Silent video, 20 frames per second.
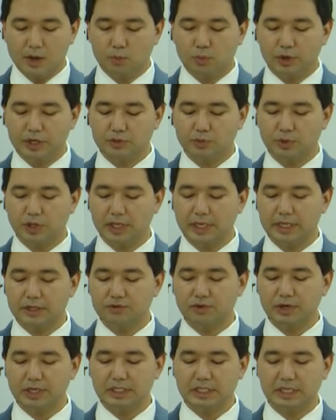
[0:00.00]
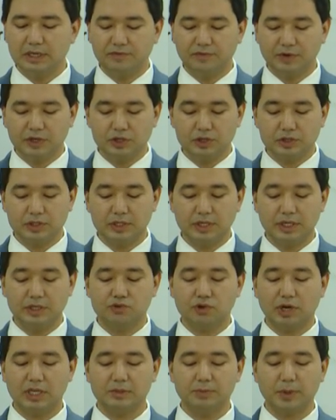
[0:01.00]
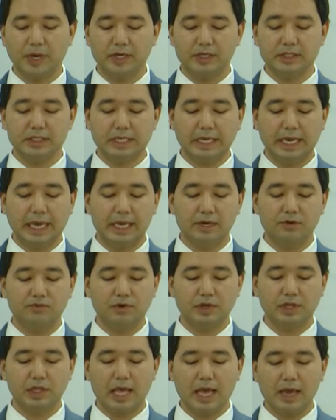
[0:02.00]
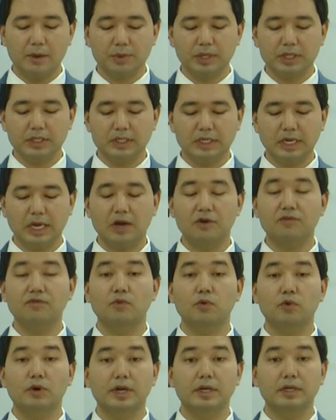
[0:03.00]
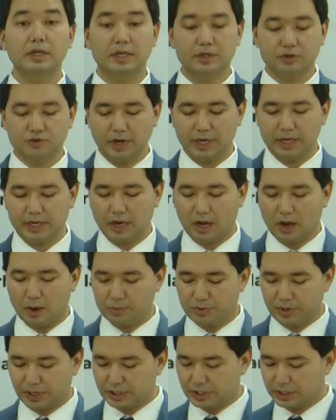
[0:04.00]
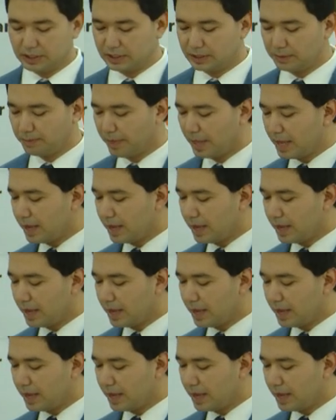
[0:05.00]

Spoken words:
which will increase the efficiency, transparency, and reliability of foreign trade operations.